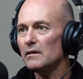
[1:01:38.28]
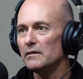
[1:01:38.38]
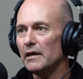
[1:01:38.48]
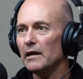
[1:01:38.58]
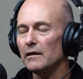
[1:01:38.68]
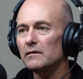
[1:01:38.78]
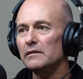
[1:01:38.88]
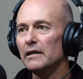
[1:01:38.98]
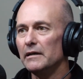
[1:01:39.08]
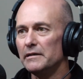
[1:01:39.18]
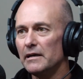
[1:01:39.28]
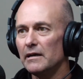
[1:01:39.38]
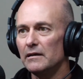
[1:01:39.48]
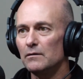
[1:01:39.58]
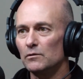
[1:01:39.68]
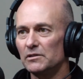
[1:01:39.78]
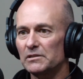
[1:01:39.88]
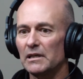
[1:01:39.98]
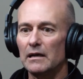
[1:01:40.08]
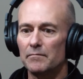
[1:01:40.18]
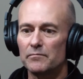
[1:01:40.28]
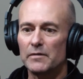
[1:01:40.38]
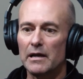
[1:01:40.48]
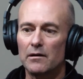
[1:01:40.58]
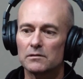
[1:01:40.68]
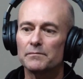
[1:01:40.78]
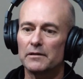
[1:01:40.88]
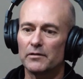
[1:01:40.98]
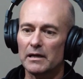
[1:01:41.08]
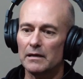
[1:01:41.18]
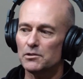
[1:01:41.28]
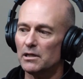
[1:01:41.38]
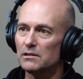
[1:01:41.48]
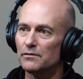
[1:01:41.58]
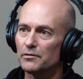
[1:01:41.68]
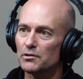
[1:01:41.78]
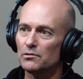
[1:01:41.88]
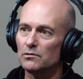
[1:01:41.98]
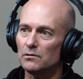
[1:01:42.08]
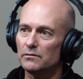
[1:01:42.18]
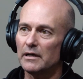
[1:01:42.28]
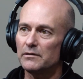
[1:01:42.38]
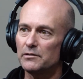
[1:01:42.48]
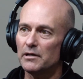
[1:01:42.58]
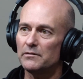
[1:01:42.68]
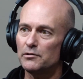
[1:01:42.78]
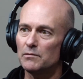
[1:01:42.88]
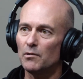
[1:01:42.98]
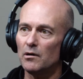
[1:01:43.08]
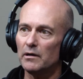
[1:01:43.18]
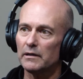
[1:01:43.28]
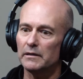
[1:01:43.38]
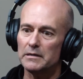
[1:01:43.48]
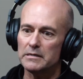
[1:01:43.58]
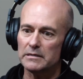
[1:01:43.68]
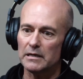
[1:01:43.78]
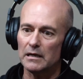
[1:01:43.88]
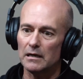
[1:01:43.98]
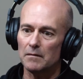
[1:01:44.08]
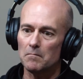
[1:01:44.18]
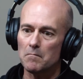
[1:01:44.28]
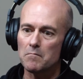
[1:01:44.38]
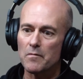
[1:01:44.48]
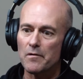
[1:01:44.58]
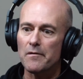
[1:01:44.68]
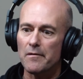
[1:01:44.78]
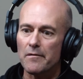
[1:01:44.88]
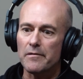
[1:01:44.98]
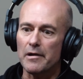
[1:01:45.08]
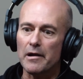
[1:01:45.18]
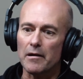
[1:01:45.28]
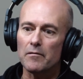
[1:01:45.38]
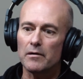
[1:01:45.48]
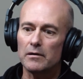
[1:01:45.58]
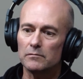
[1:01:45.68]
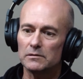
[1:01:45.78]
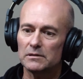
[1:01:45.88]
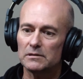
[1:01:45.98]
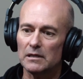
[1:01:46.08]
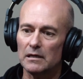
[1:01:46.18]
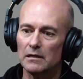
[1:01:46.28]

Yeah. It was it was a bit of a game changer for sure. That new bike, and it was